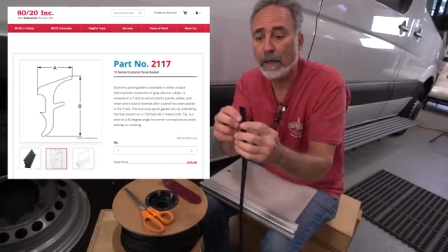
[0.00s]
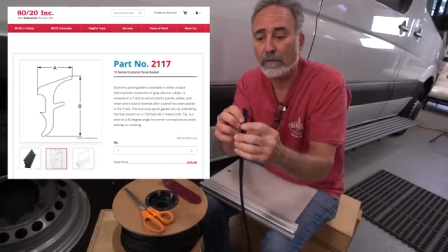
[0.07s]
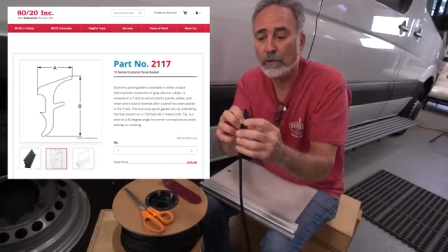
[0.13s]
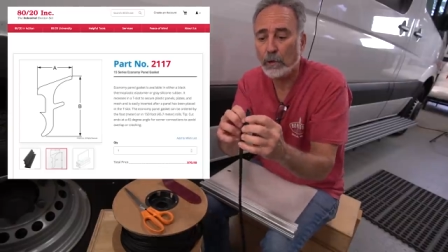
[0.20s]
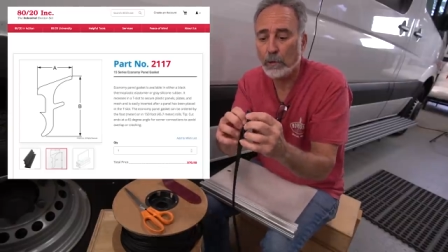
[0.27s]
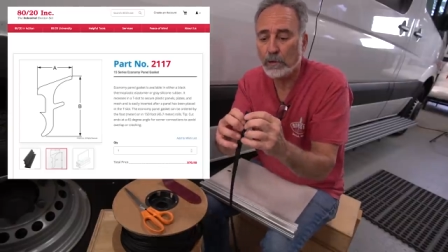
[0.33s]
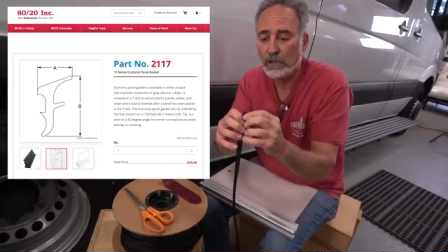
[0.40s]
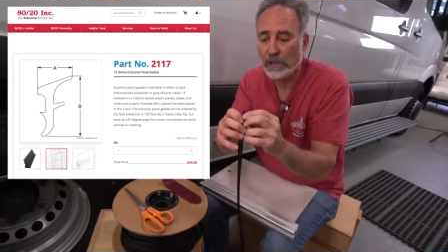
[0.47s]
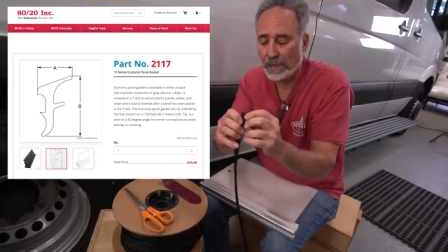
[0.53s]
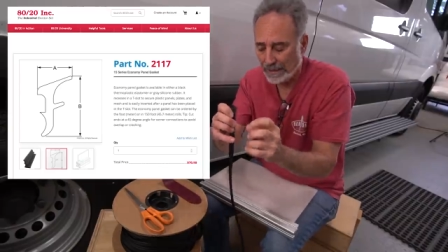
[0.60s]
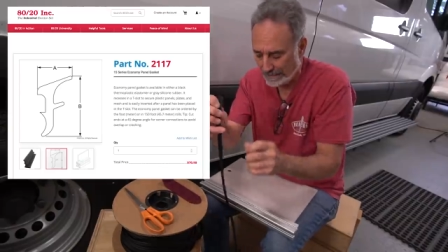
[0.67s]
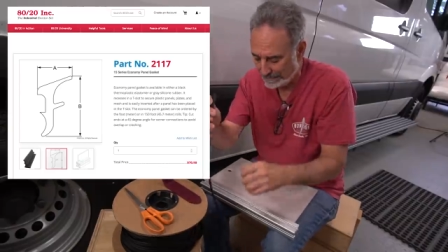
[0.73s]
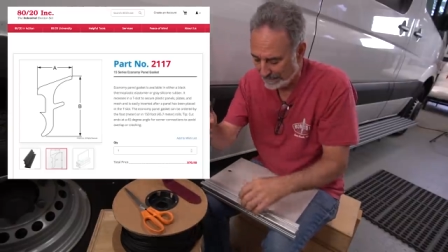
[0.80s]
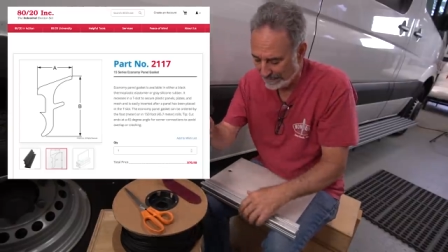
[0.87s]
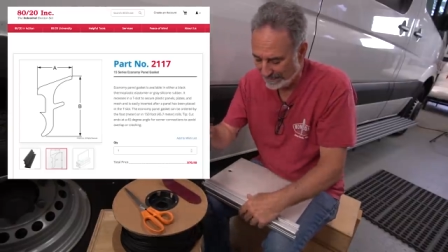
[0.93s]
On two
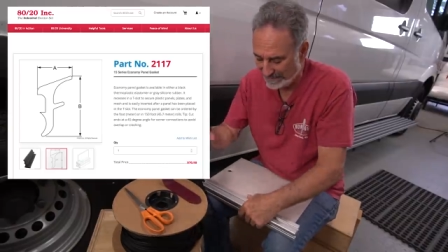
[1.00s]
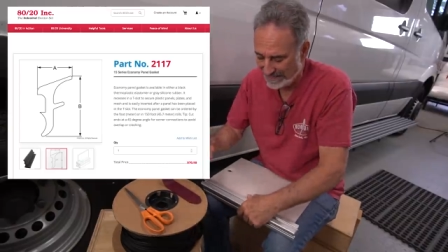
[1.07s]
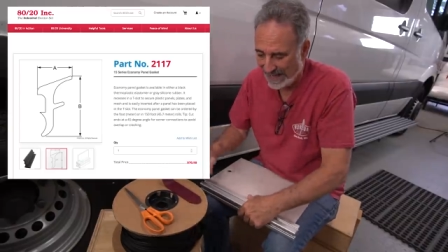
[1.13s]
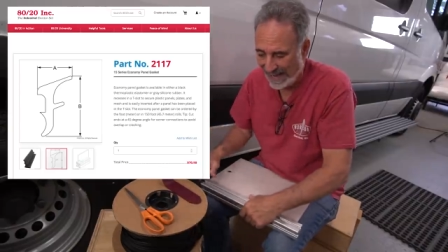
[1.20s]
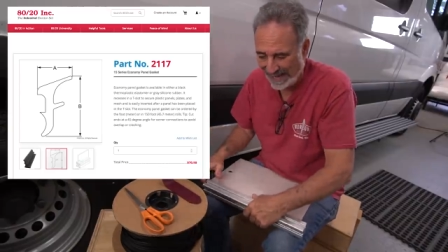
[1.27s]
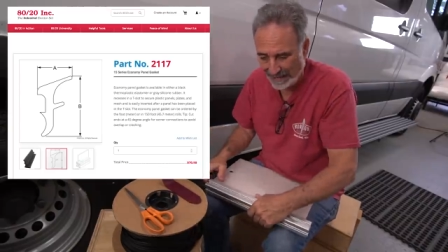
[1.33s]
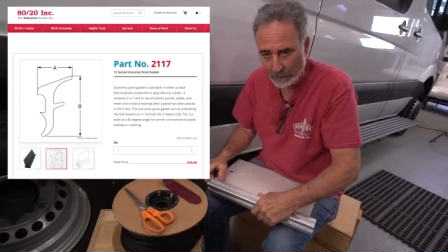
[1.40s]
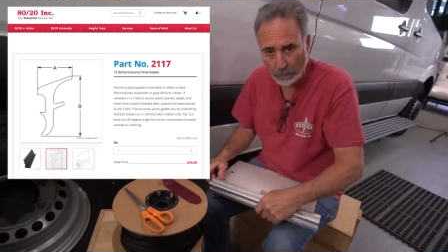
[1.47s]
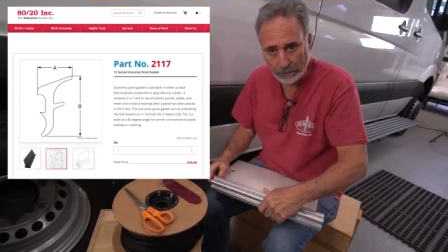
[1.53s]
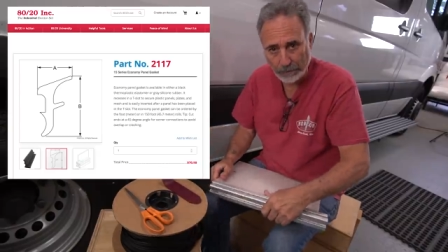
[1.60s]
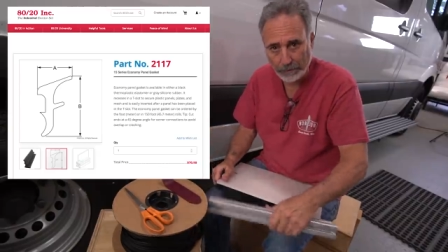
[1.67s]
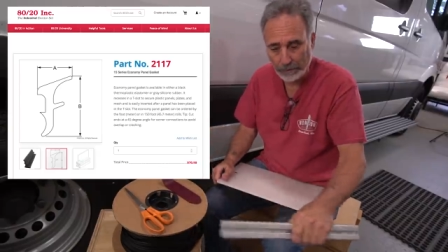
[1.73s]
sides and it's angled.